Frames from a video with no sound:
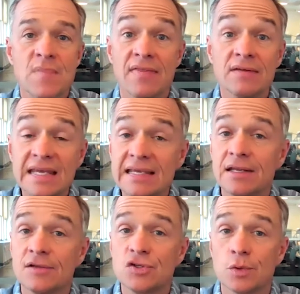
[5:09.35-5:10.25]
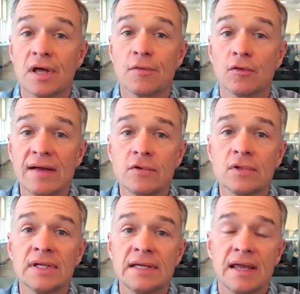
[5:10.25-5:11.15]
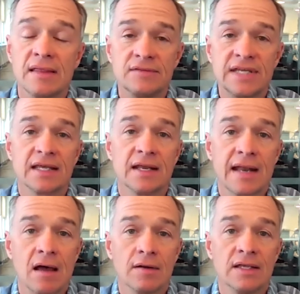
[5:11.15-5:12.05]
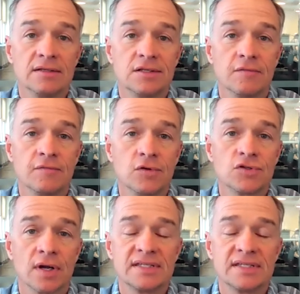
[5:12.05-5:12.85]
and they've taken it to another level and they've taken it out into the future.